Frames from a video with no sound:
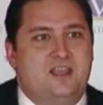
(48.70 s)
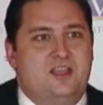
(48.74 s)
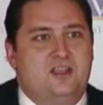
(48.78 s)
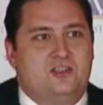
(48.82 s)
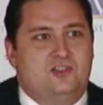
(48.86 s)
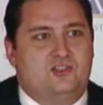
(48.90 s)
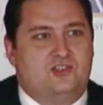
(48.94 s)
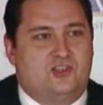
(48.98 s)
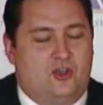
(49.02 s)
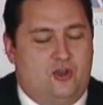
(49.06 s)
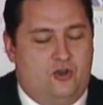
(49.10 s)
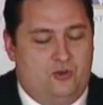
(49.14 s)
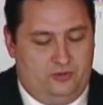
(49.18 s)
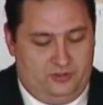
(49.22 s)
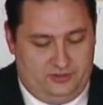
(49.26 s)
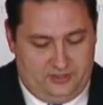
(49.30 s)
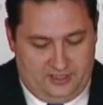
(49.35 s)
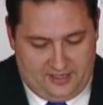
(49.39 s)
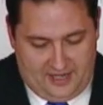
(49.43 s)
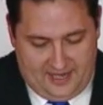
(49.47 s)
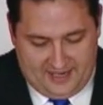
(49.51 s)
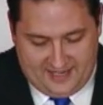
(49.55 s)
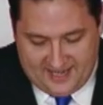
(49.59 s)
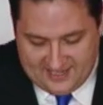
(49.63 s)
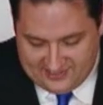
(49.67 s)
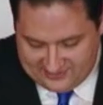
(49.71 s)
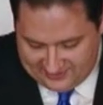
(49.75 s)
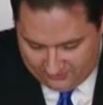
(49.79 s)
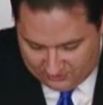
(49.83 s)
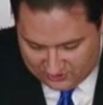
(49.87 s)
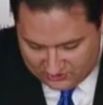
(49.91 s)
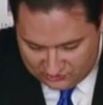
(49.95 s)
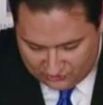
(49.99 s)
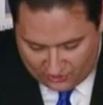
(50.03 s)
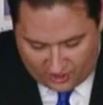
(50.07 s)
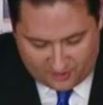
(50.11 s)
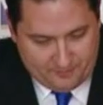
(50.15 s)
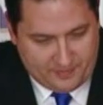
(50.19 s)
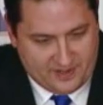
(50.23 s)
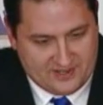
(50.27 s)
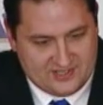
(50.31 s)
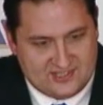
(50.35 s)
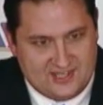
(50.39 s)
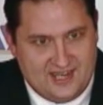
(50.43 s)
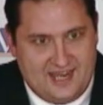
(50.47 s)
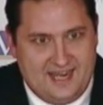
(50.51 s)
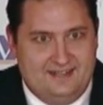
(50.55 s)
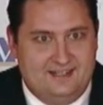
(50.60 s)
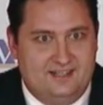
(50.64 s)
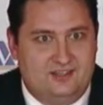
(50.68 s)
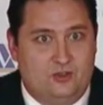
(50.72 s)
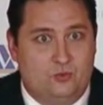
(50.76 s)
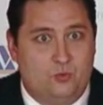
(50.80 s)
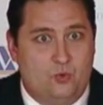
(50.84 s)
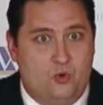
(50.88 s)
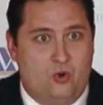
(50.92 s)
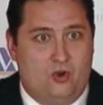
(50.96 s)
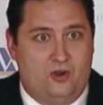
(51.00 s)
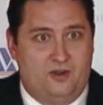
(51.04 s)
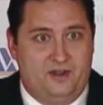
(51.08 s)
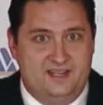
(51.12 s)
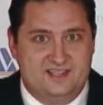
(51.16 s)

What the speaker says: So I guess I would start by saying that the war